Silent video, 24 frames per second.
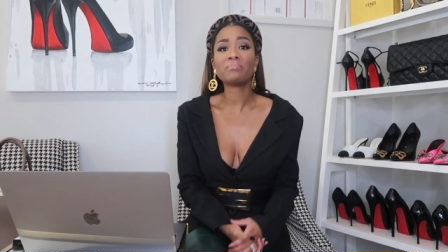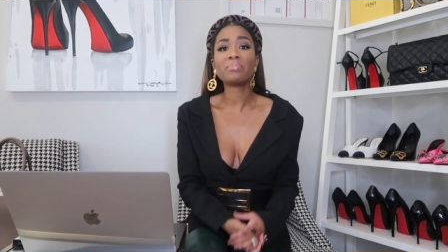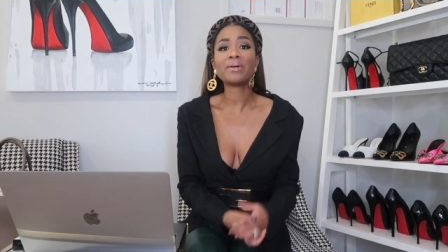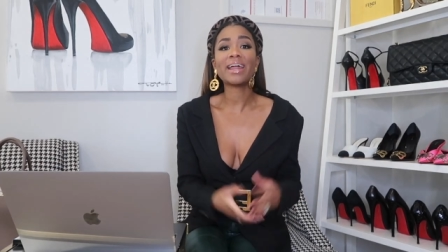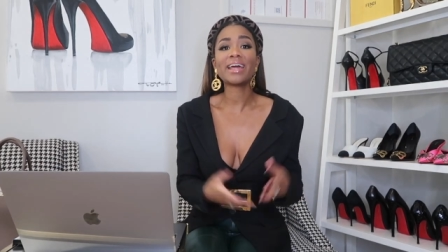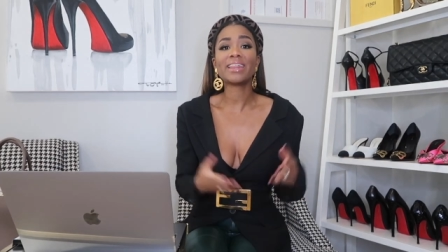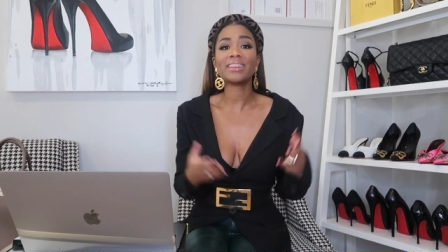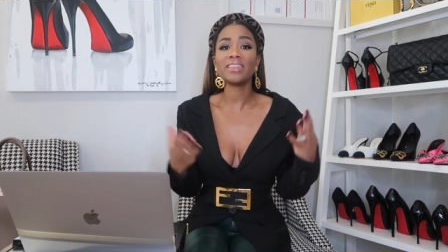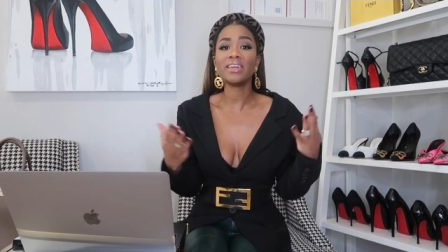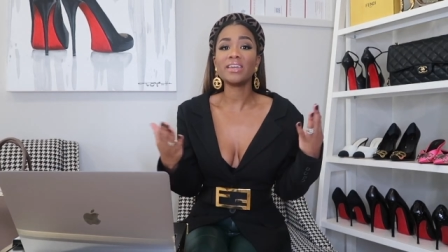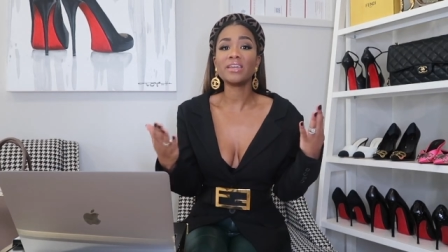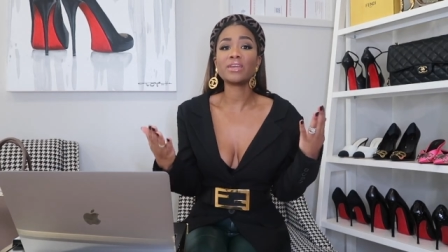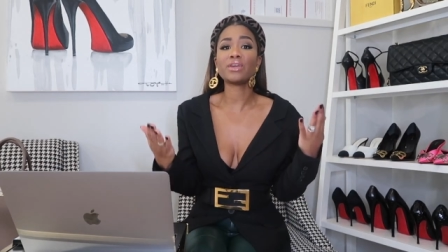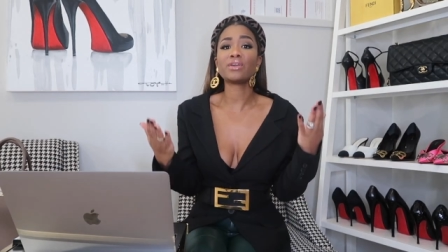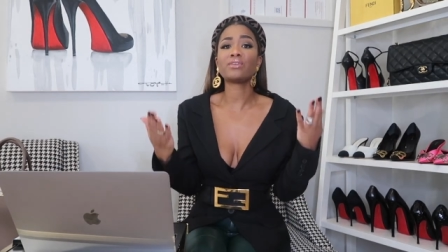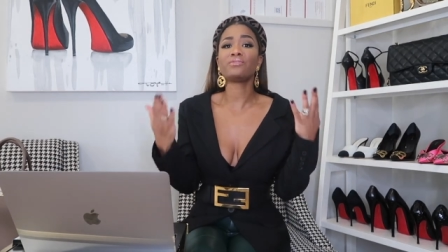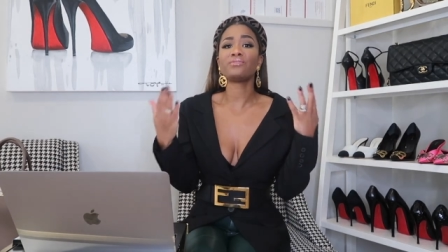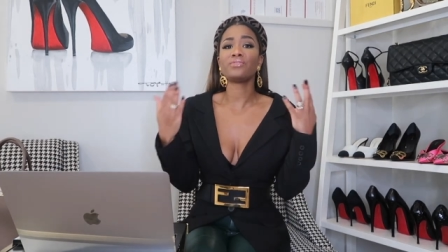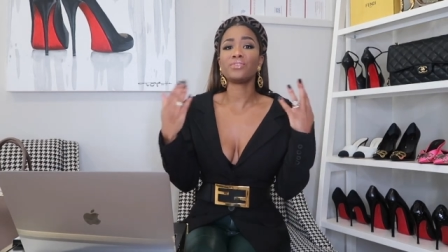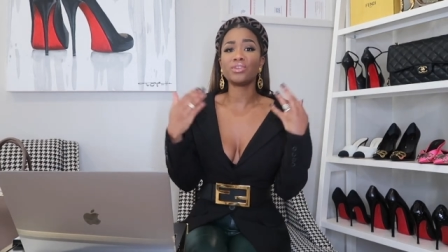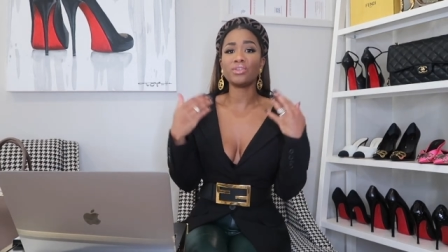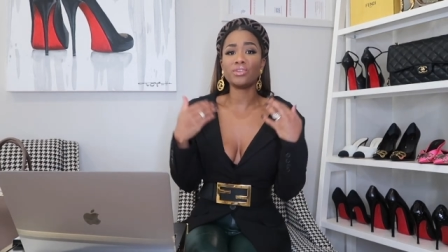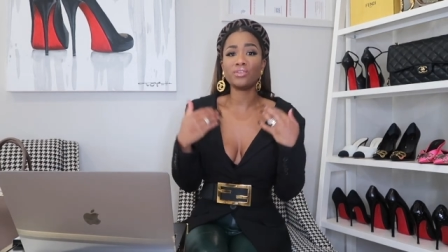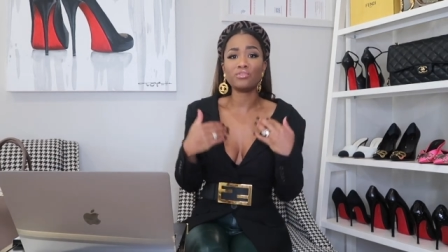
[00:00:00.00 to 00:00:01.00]
but I think if
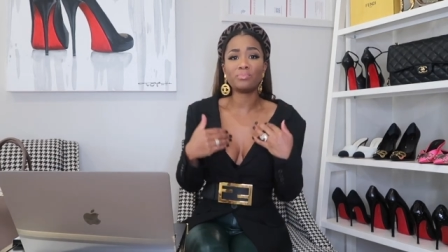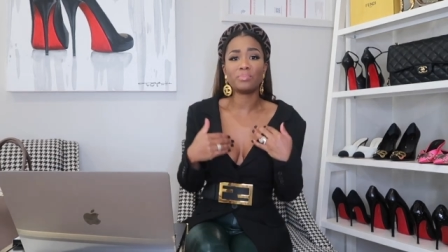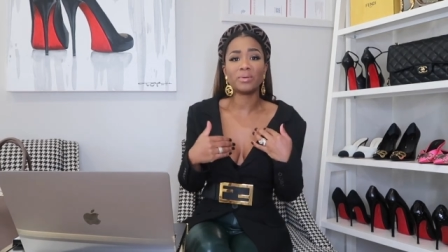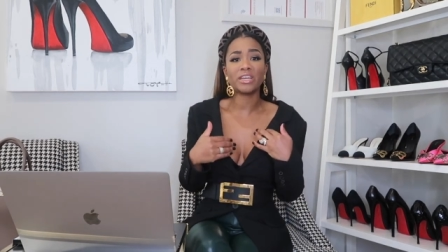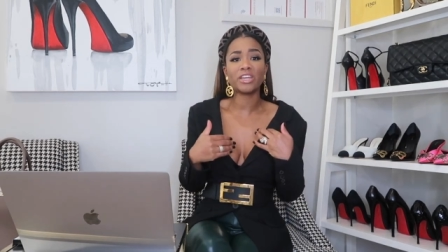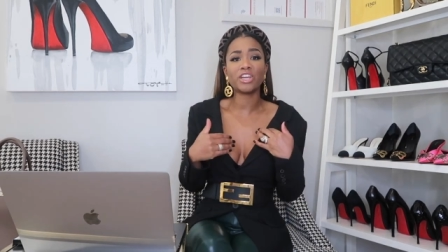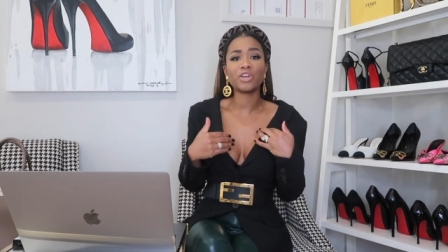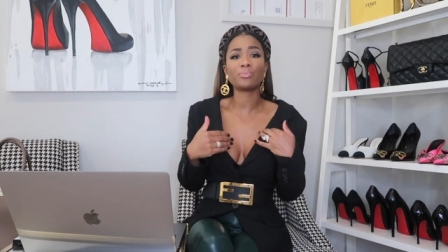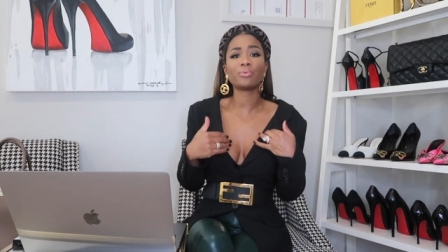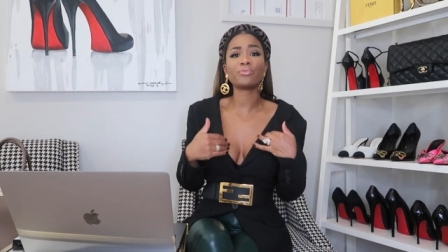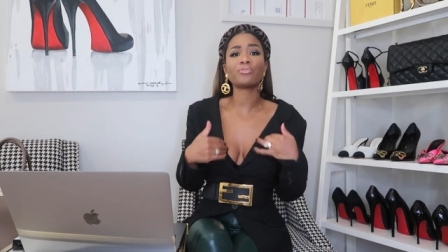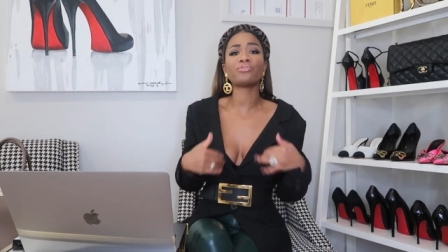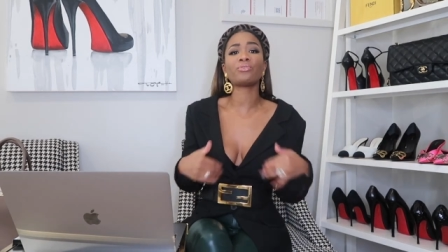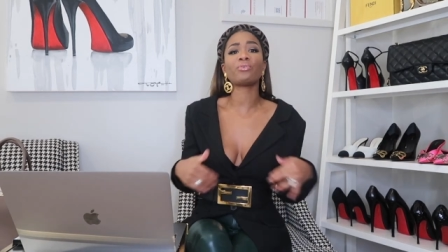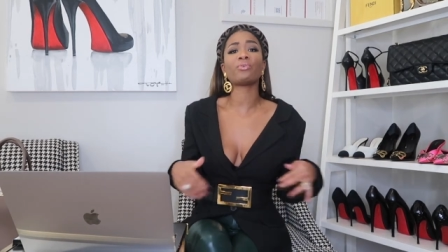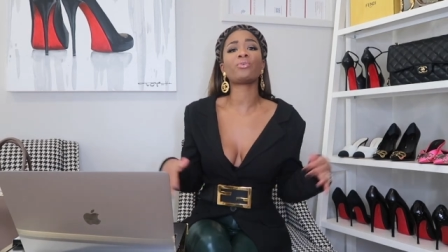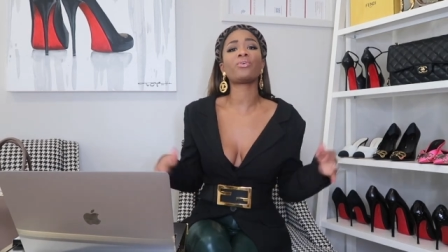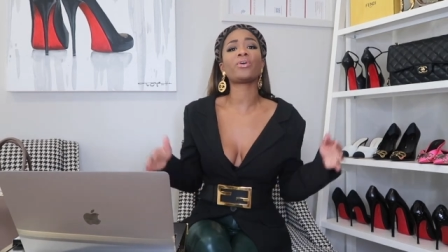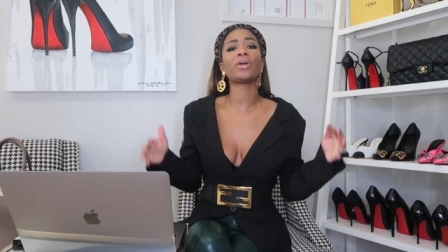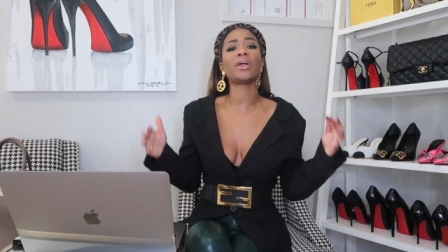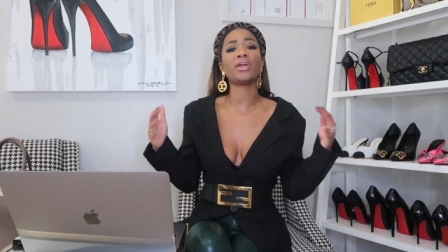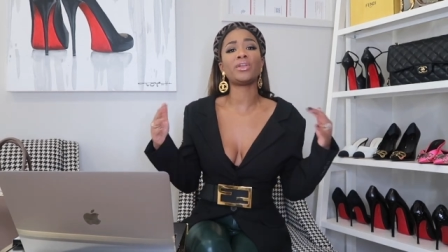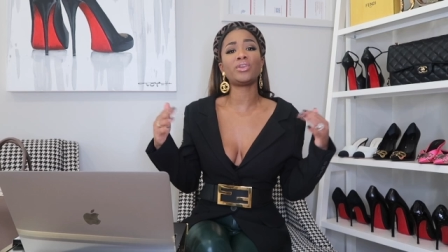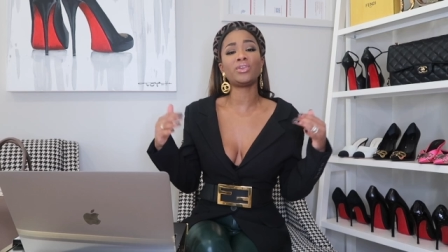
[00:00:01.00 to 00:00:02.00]
you've been here
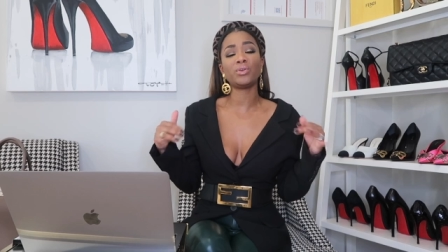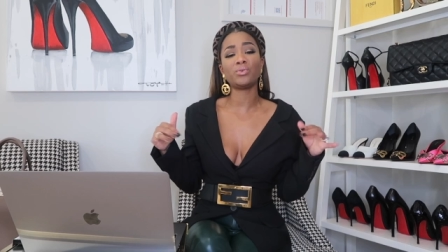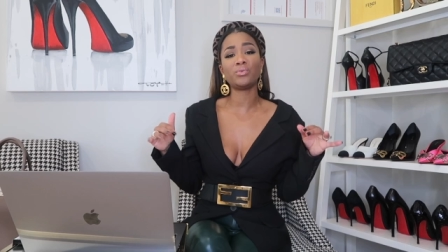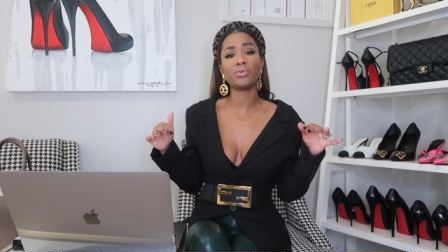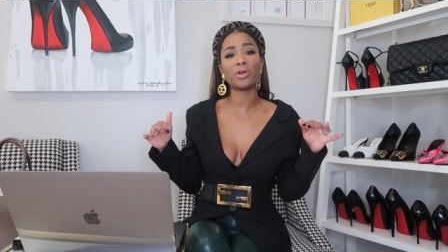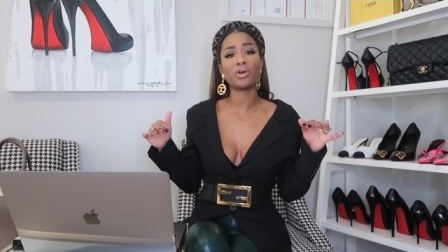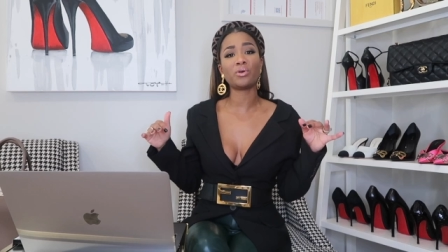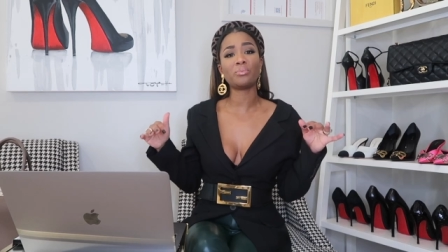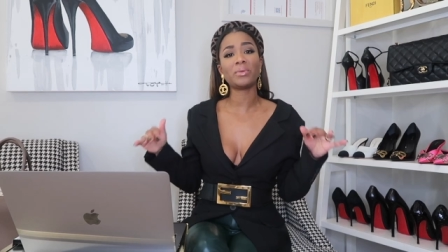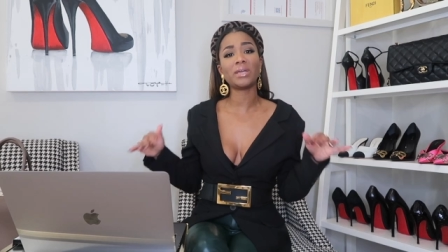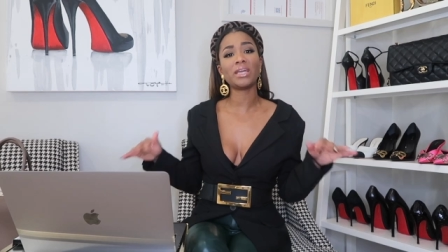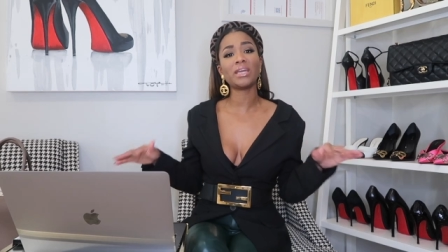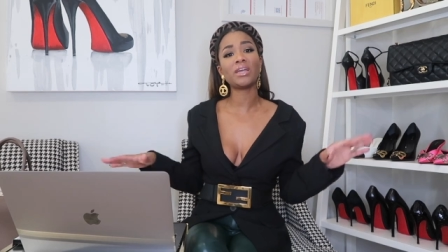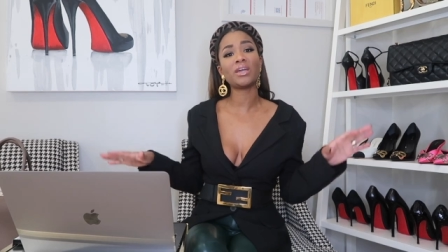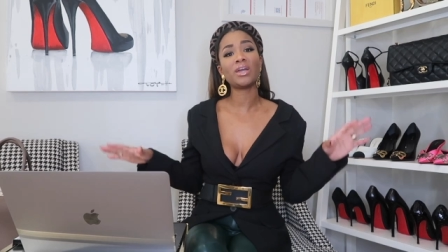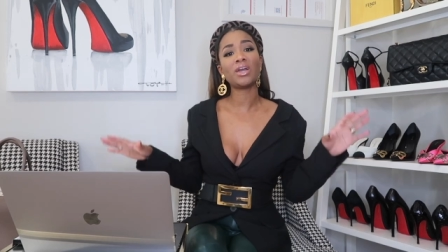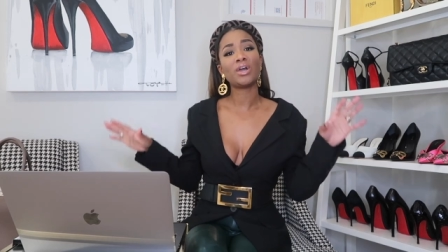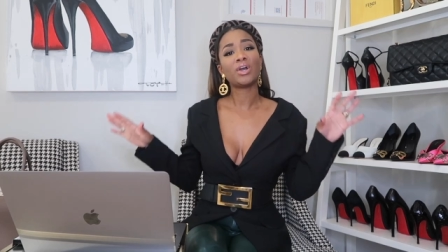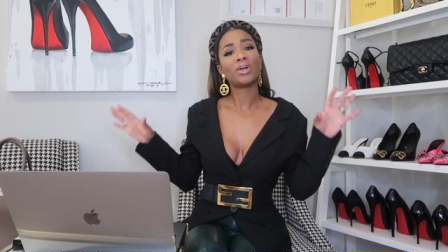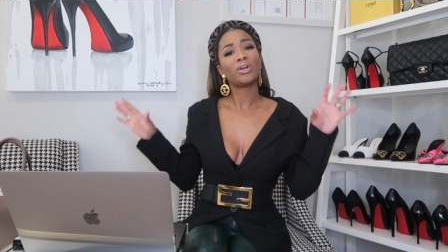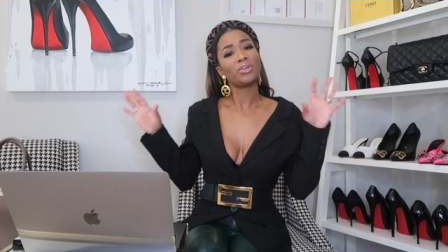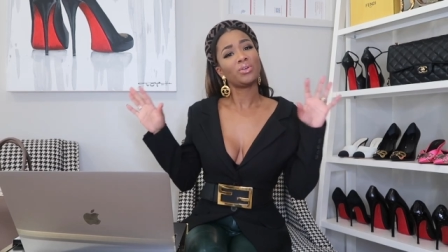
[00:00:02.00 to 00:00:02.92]
before and you know me,